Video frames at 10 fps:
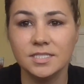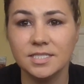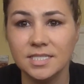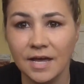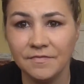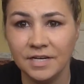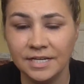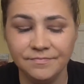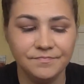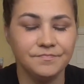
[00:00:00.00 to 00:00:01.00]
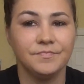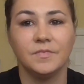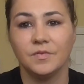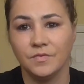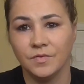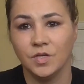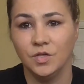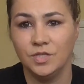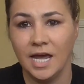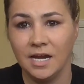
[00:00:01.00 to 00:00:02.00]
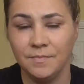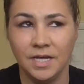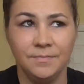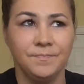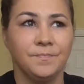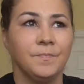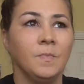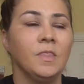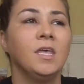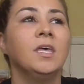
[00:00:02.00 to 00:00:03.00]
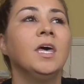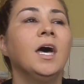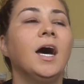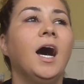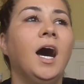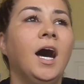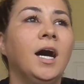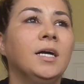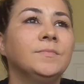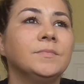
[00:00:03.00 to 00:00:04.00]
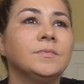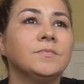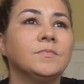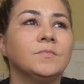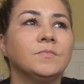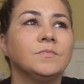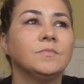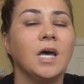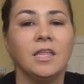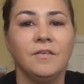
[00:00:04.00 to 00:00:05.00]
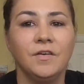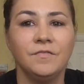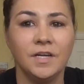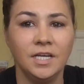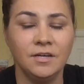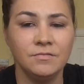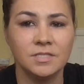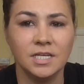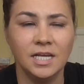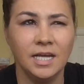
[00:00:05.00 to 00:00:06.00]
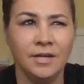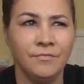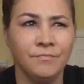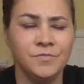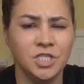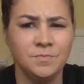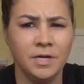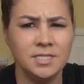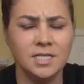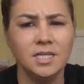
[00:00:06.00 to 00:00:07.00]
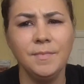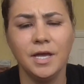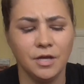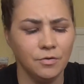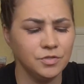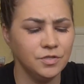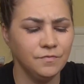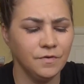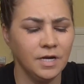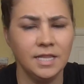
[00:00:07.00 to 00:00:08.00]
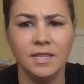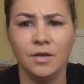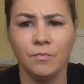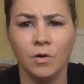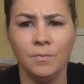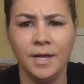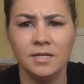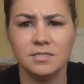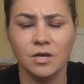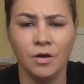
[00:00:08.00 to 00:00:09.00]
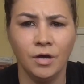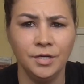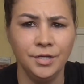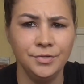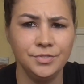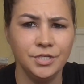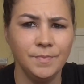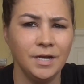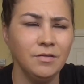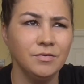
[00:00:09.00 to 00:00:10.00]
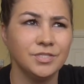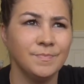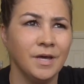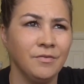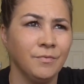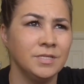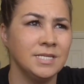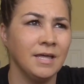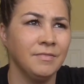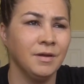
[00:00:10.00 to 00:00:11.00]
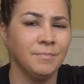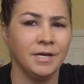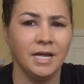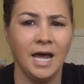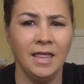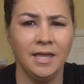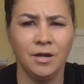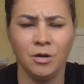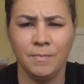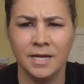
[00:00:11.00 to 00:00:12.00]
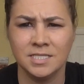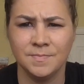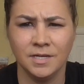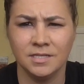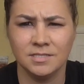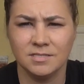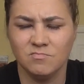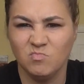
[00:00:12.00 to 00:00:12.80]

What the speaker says: Stephanie, who tagged me. I love her videos, and she's basically my go-to for anything romance on YouTube. I know there's some other ones out there, but I like her best because